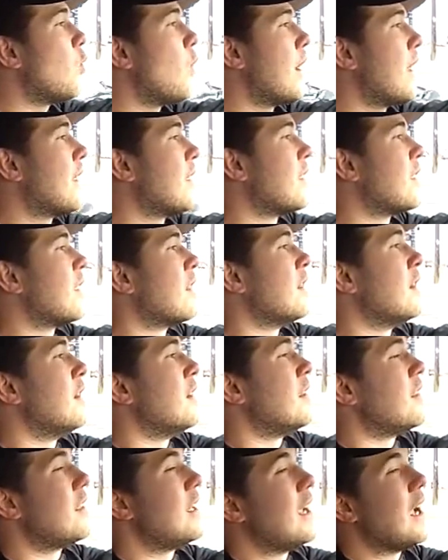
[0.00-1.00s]
with
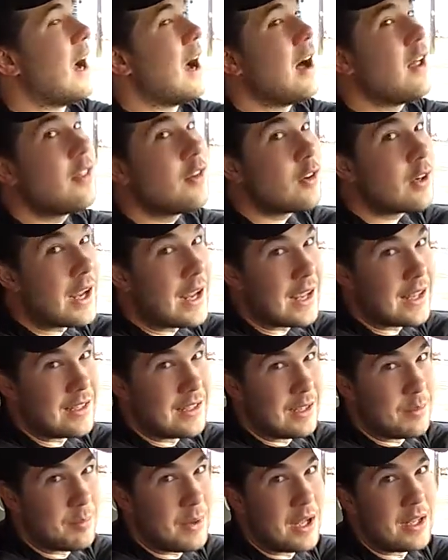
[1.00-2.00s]
the other
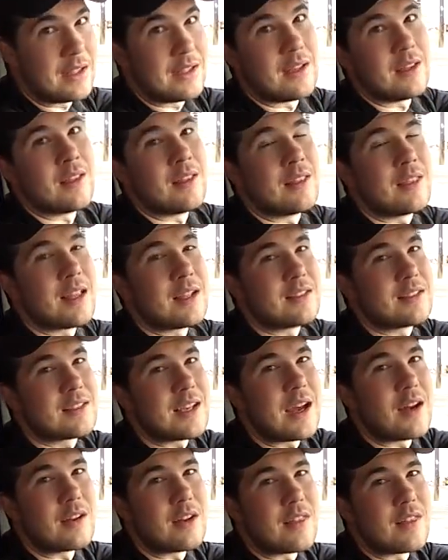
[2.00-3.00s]
handy button that's
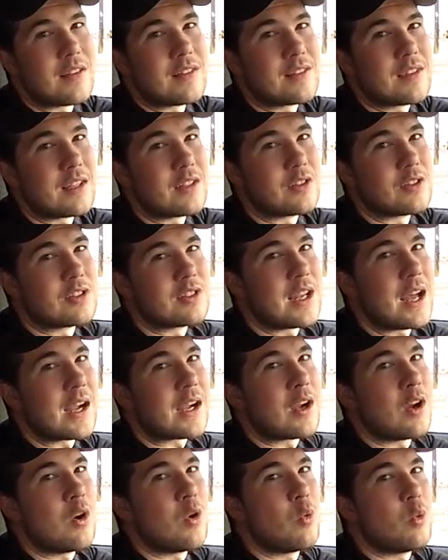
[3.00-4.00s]
down in the center
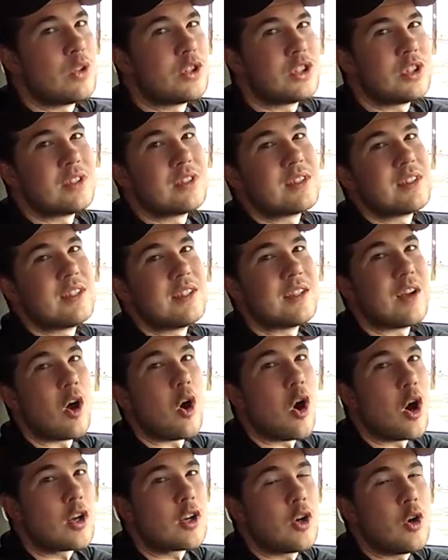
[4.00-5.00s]
stack, which is the
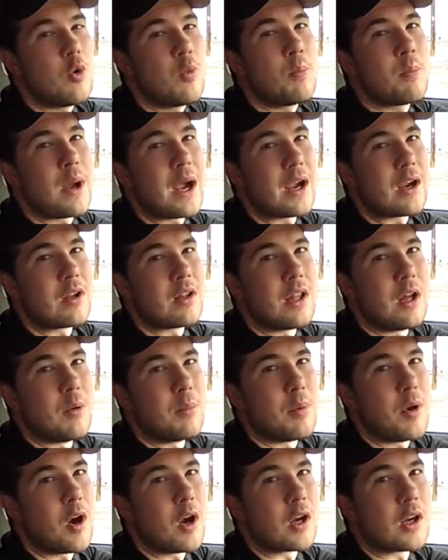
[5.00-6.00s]
auto parallel
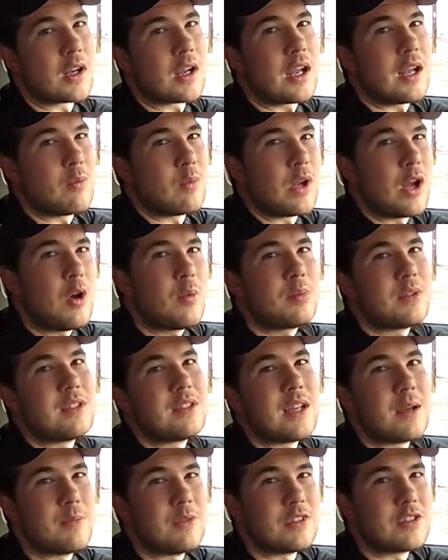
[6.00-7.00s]
park, and we hope to
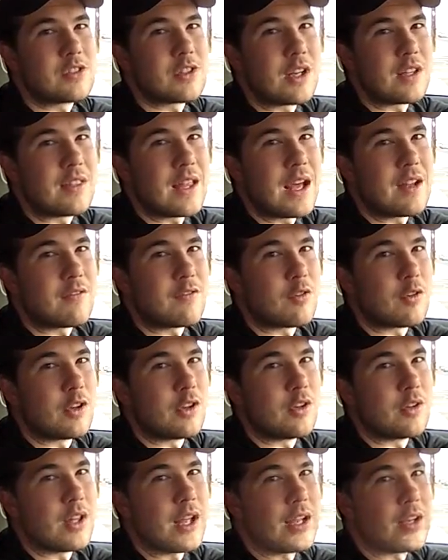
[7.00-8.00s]
demonstrate that for
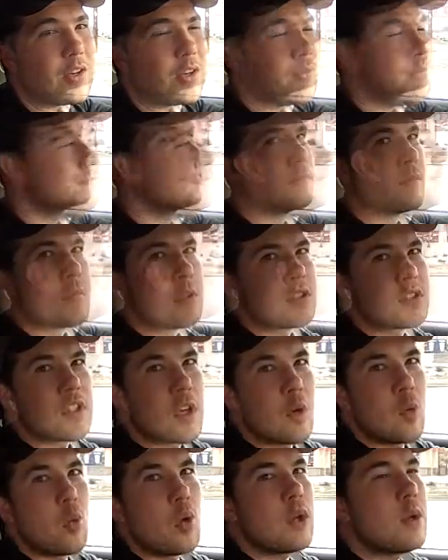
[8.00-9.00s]
you later.
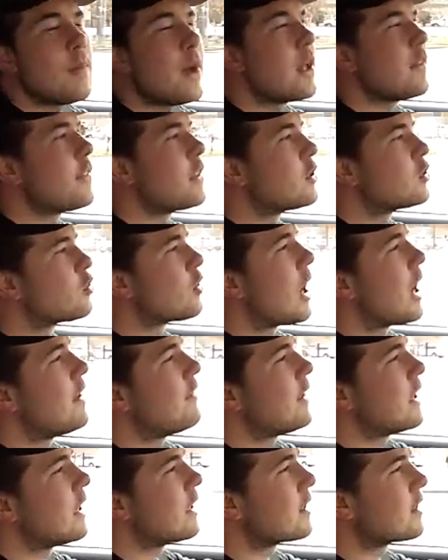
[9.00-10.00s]
So what about the
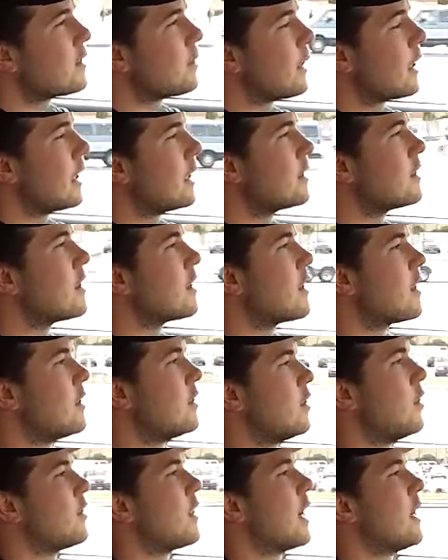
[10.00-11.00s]
driving experience of the
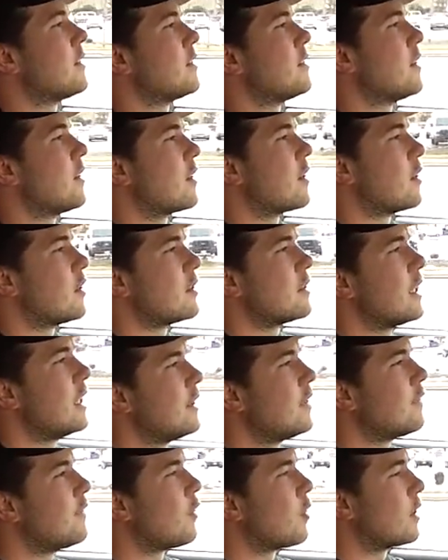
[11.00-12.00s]

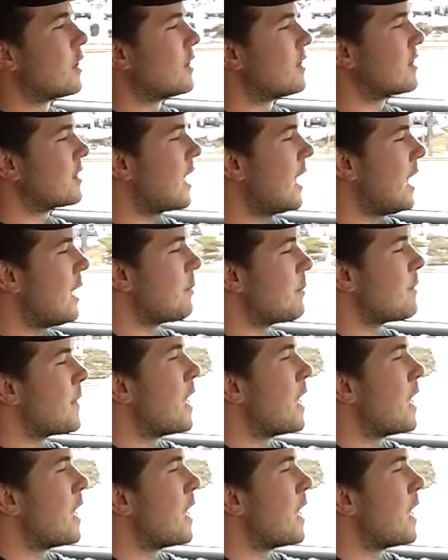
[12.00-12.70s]
2013 Ford Escape?